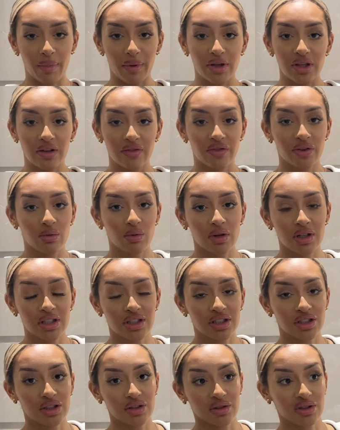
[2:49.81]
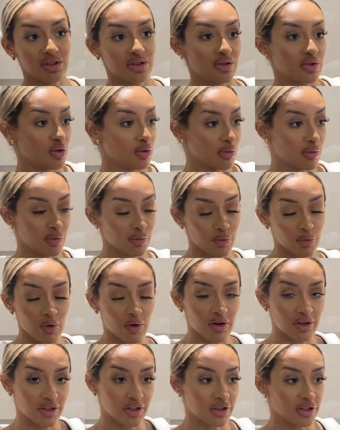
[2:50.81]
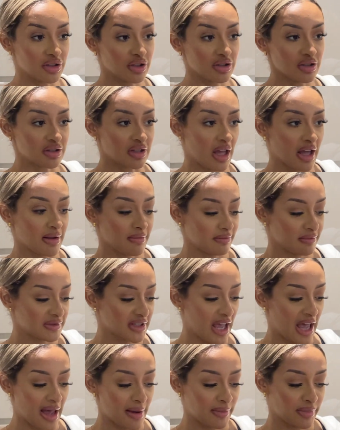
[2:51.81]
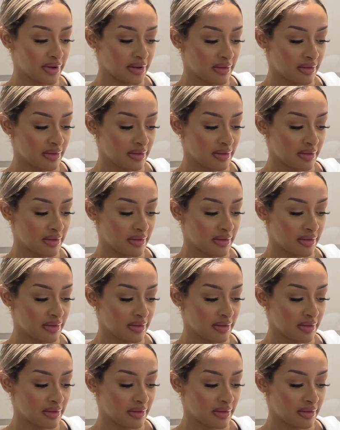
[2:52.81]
but if you wanted to use normal water, you can use that tap.